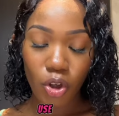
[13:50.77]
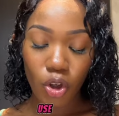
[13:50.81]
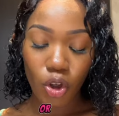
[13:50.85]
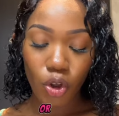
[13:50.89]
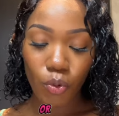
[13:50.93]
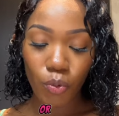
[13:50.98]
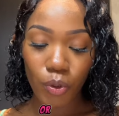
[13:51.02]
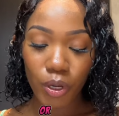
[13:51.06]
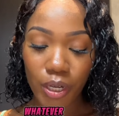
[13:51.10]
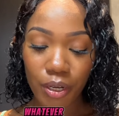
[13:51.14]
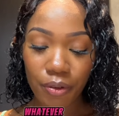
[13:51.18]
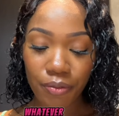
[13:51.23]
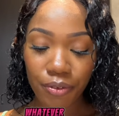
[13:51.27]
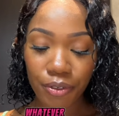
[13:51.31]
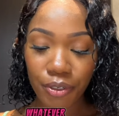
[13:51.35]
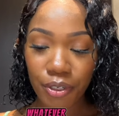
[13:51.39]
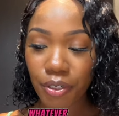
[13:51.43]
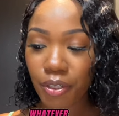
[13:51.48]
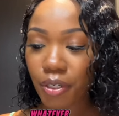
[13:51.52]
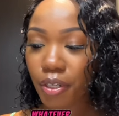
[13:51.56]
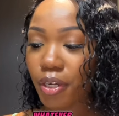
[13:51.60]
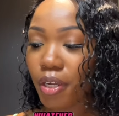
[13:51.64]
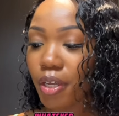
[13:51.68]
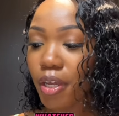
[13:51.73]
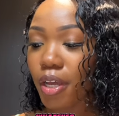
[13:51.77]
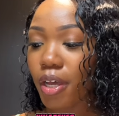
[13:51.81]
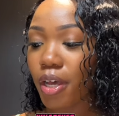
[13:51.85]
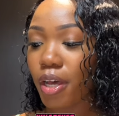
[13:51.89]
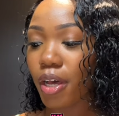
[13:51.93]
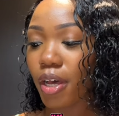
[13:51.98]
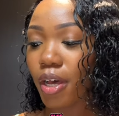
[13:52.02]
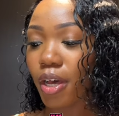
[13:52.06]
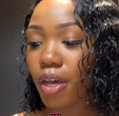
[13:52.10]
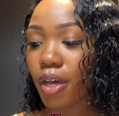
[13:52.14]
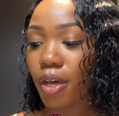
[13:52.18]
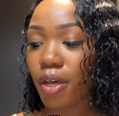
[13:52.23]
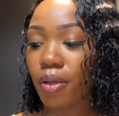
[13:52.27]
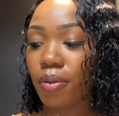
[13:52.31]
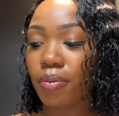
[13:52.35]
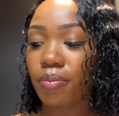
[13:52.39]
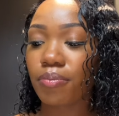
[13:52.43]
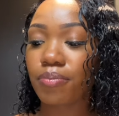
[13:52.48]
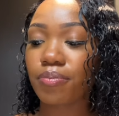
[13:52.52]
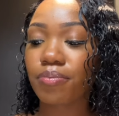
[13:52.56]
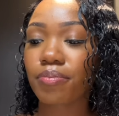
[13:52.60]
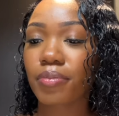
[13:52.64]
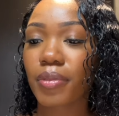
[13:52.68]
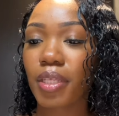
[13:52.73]
or whatever.
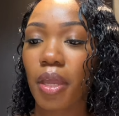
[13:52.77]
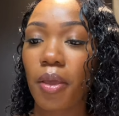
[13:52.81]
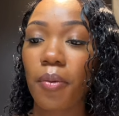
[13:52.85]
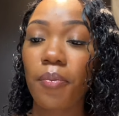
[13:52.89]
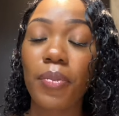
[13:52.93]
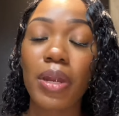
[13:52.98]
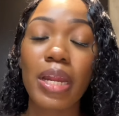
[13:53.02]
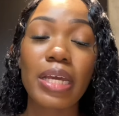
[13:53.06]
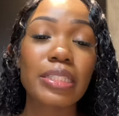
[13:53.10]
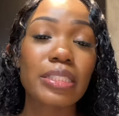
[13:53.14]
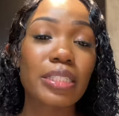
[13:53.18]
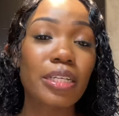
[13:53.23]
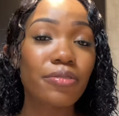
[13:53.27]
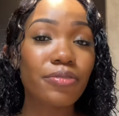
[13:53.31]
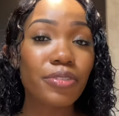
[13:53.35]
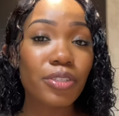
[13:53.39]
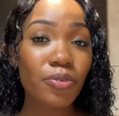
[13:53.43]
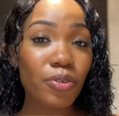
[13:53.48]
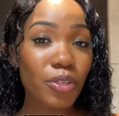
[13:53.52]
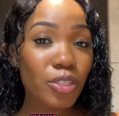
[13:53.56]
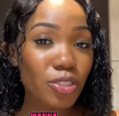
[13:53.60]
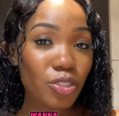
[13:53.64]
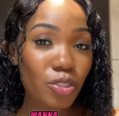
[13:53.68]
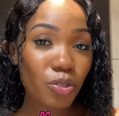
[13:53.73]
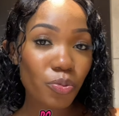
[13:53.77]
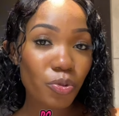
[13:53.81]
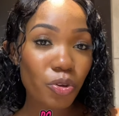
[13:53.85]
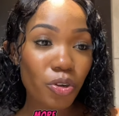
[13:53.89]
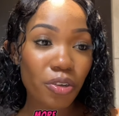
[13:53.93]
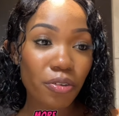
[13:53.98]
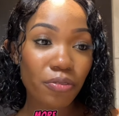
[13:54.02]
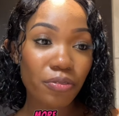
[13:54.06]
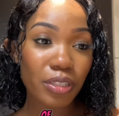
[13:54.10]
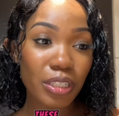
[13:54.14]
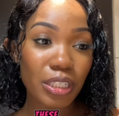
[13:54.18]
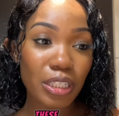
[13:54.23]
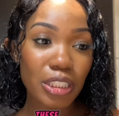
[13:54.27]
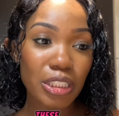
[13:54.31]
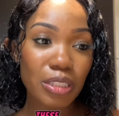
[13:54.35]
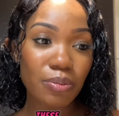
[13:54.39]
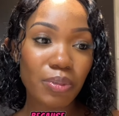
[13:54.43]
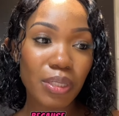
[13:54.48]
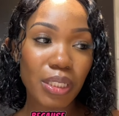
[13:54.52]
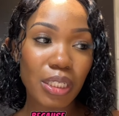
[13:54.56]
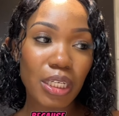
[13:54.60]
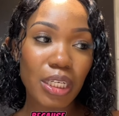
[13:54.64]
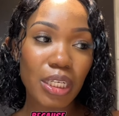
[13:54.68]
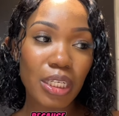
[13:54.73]
But I definitely want to do more of these
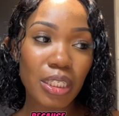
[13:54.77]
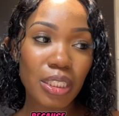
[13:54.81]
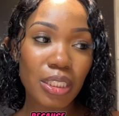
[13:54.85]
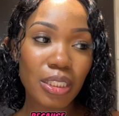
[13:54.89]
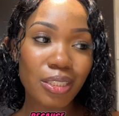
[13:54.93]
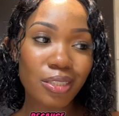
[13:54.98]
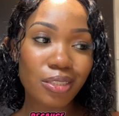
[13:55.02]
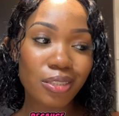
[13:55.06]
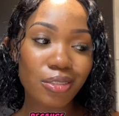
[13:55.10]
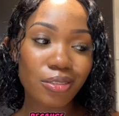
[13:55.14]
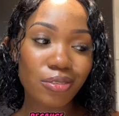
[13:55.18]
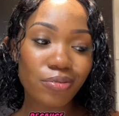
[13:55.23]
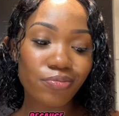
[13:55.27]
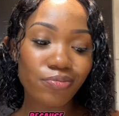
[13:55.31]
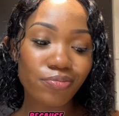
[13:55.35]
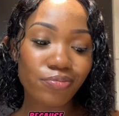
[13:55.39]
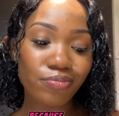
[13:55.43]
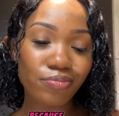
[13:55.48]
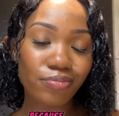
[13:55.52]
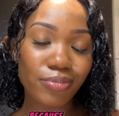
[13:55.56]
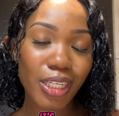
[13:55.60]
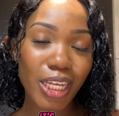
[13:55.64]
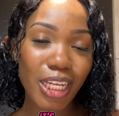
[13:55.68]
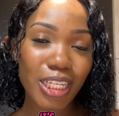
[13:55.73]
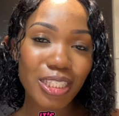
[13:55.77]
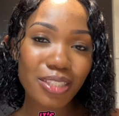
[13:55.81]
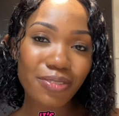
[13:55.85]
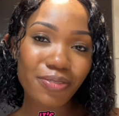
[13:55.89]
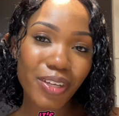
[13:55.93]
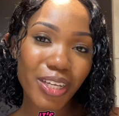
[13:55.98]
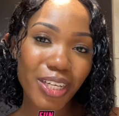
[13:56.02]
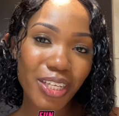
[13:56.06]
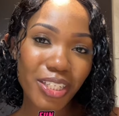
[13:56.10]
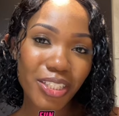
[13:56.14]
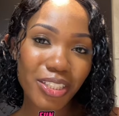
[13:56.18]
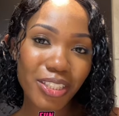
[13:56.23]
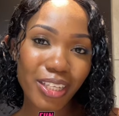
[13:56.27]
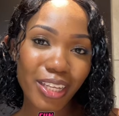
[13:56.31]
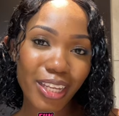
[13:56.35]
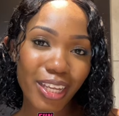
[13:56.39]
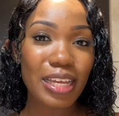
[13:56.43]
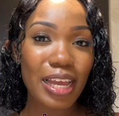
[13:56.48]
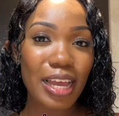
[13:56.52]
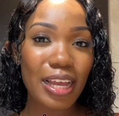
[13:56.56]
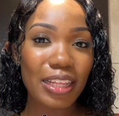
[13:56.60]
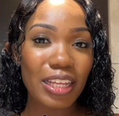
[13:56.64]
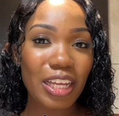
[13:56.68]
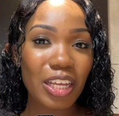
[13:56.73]
because it's fun.
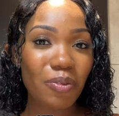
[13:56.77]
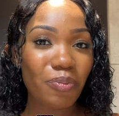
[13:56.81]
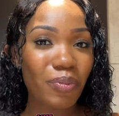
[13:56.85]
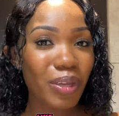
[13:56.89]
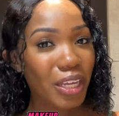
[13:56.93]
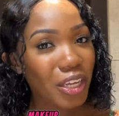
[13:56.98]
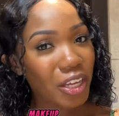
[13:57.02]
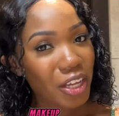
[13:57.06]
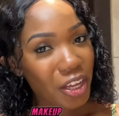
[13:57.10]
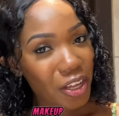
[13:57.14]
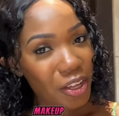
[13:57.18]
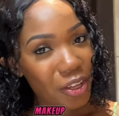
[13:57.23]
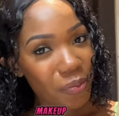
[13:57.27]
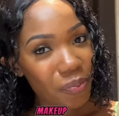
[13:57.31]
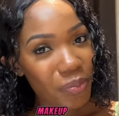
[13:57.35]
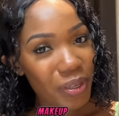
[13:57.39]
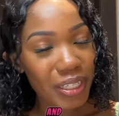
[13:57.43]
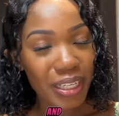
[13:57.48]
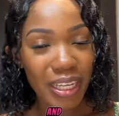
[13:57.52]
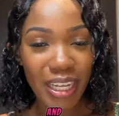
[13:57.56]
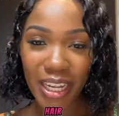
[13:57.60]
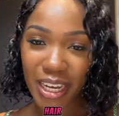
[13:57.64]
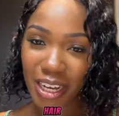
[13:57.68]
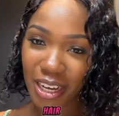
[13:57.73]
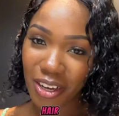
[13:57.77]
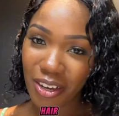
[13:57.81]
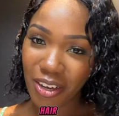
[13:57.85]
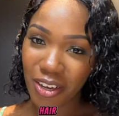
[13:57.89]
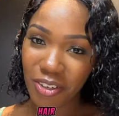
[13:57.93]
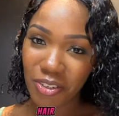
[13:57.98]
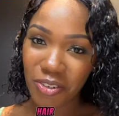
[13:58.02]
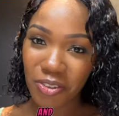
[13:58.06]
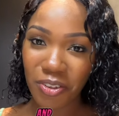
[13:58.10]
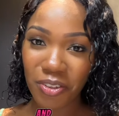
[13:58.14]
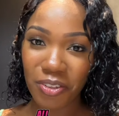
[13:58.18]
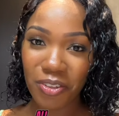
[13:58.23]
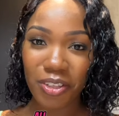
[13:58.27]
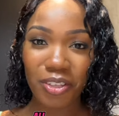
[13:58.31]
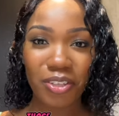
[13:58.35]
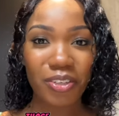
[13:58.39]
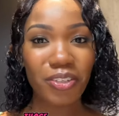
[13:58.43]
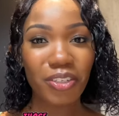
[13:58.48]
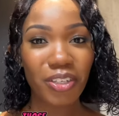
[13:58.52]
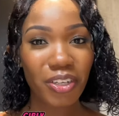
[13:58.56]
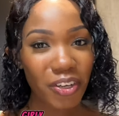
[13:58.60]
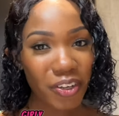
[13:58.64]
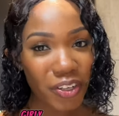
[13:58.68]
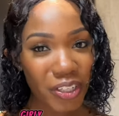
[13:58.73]
I like makeup and hair and all
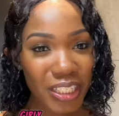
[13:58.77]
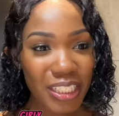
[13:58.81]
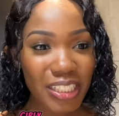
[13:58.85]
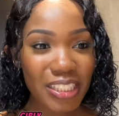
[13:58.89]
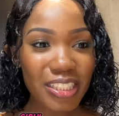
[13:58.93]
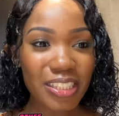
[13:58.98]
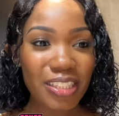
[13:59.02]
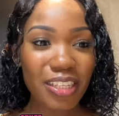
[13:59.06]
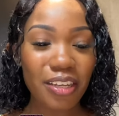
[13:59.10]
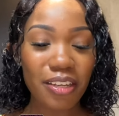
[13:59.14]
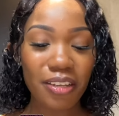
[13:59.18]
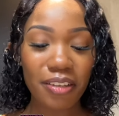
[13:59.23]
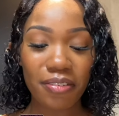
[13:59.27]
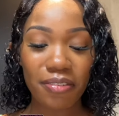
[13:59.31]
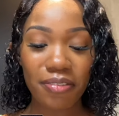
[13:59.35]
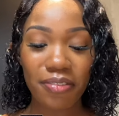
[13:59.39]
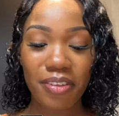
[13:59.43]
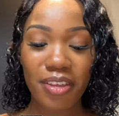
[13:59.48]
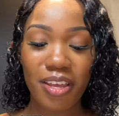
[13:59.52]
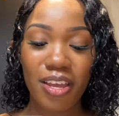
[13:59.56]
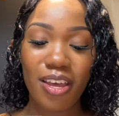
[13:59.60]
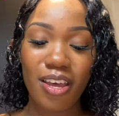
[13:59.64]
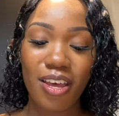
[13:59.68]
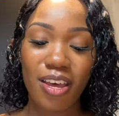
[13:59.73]
the girly stuff.